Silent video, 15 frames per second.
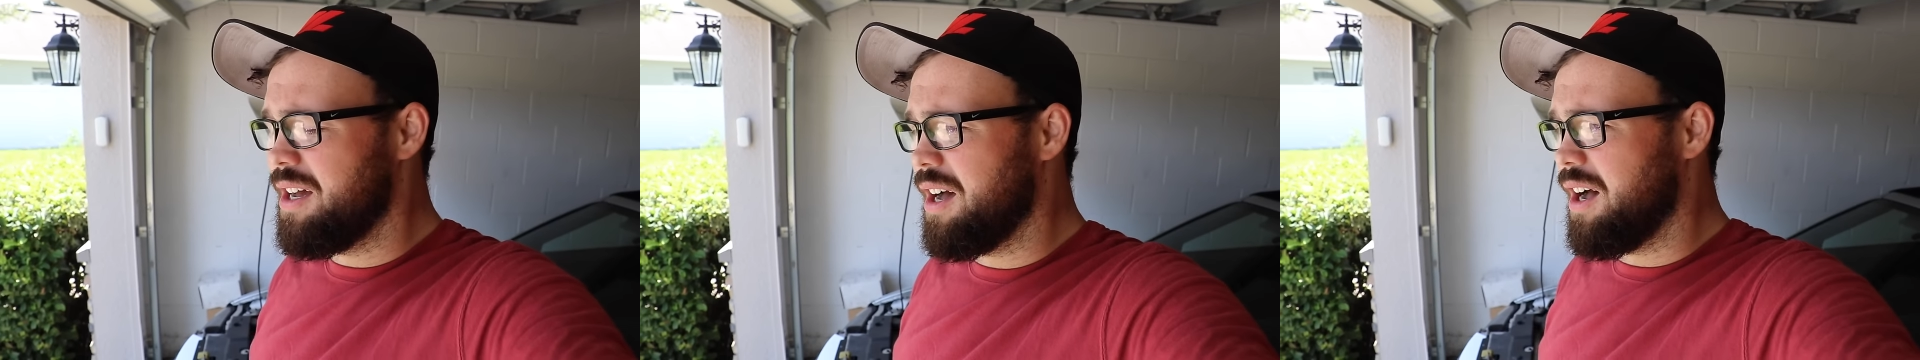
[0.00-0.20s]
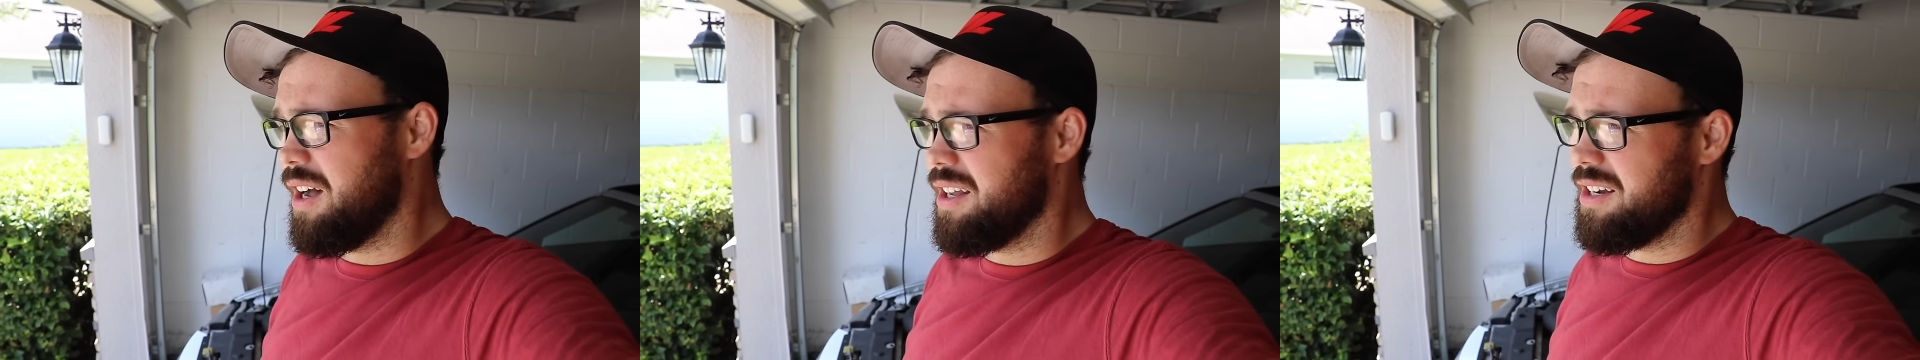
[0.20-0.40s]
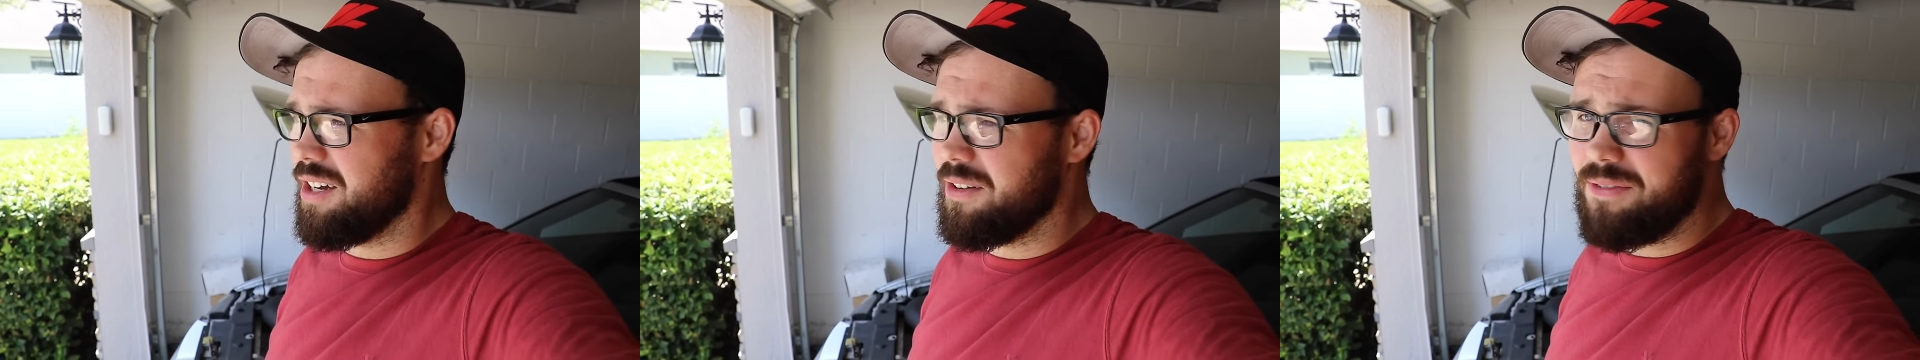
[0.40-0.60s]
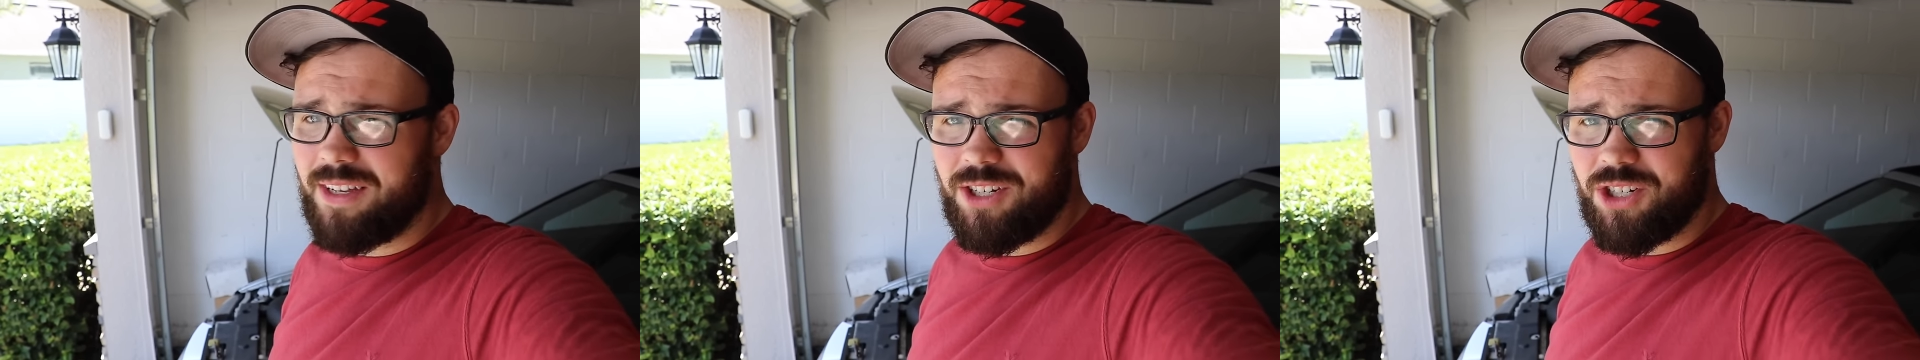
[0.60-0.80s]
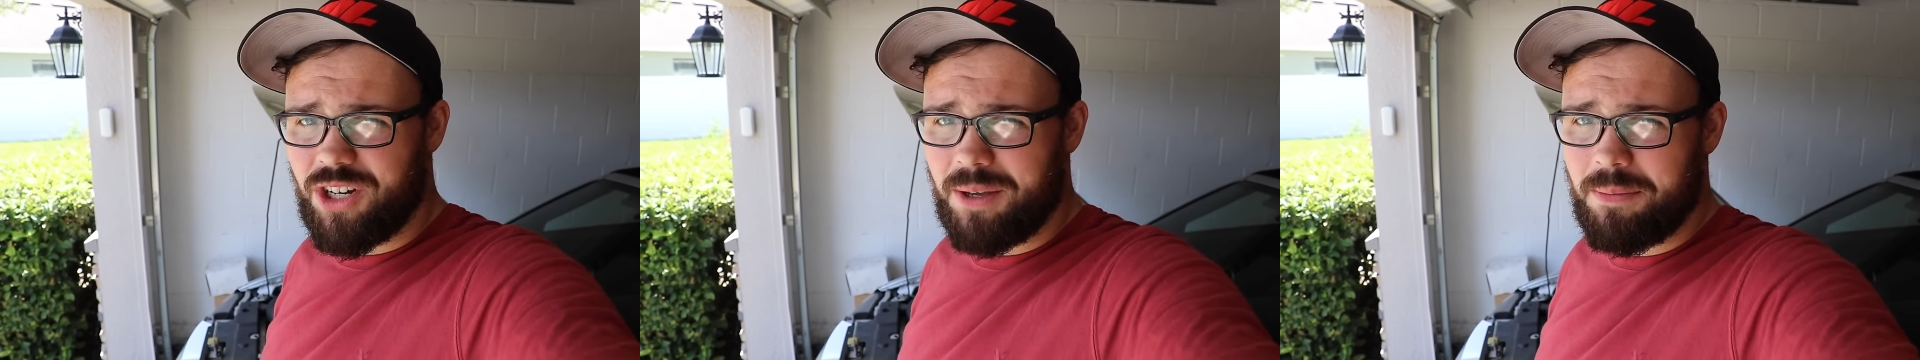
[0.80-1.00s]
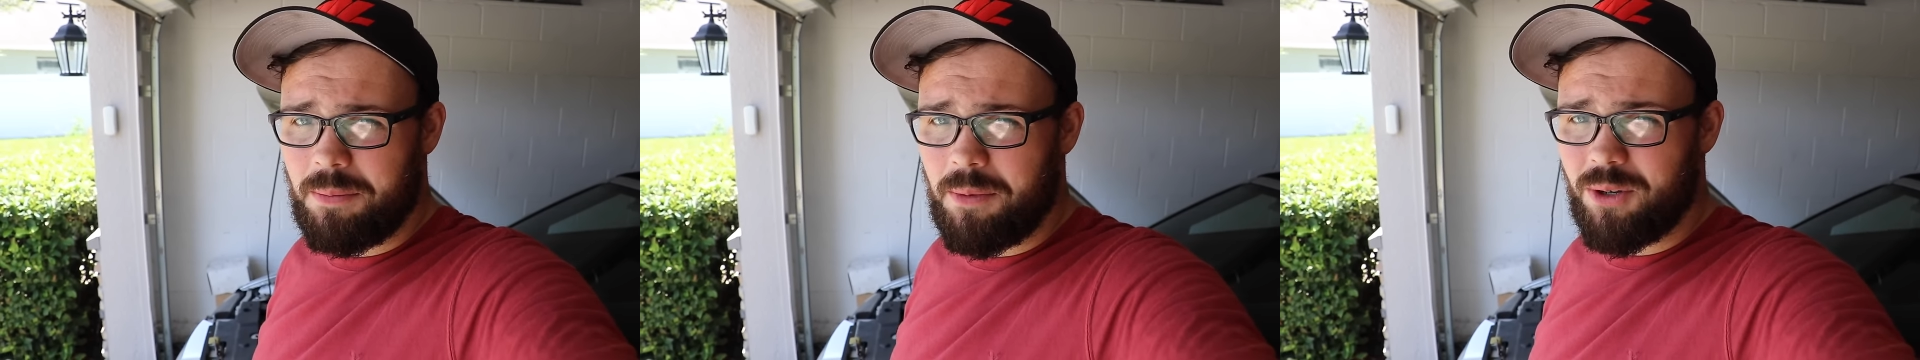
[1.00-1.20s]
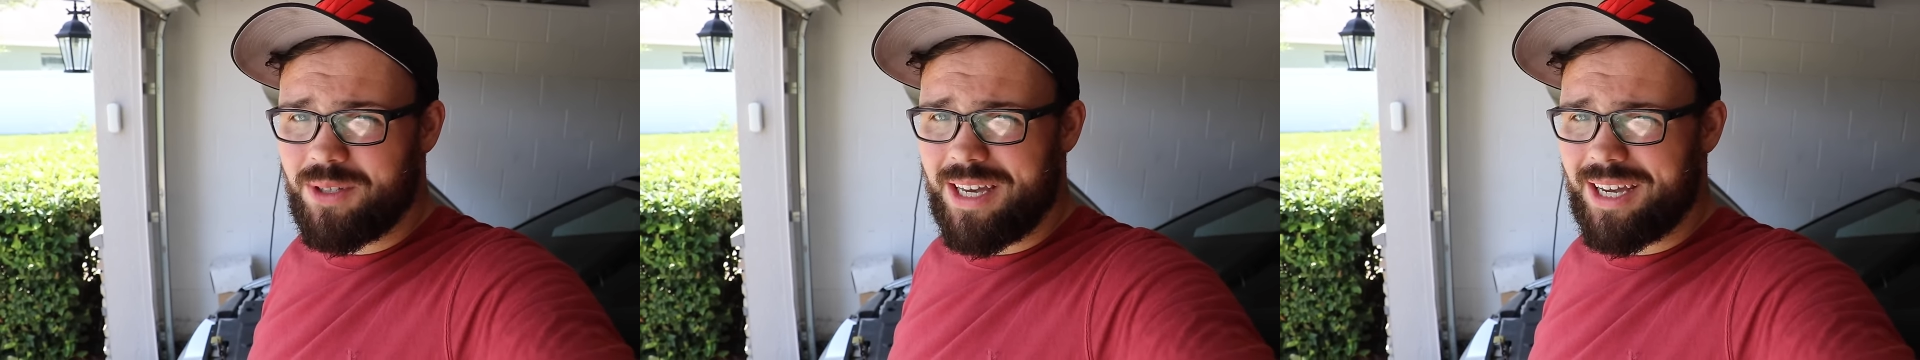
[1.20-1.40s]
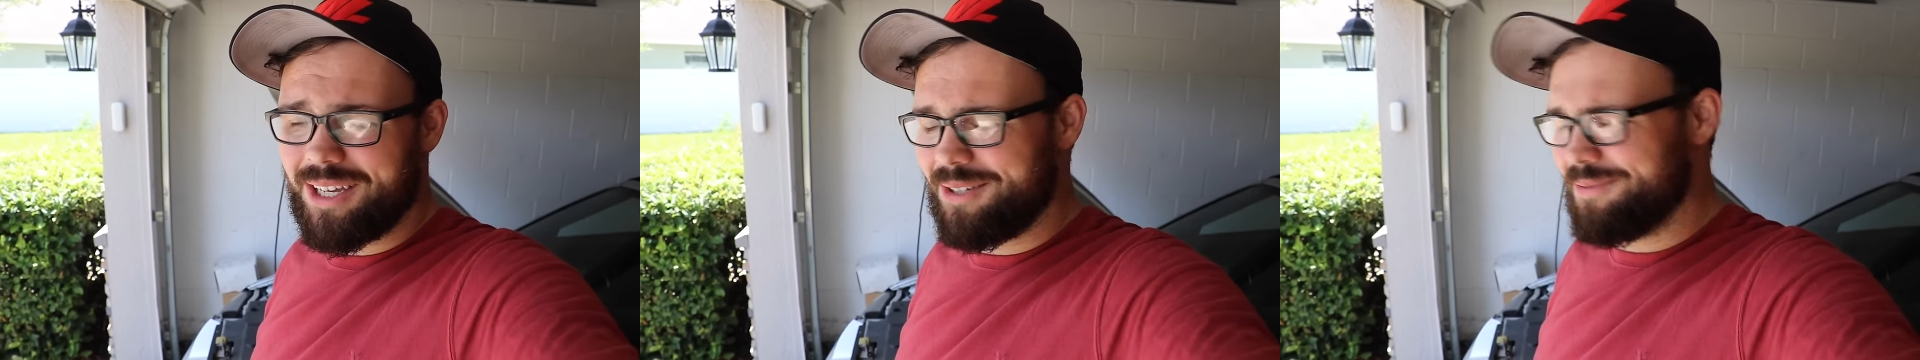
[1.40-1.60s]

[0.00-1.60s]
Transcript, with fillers: on uh, finishing up the MoTeC.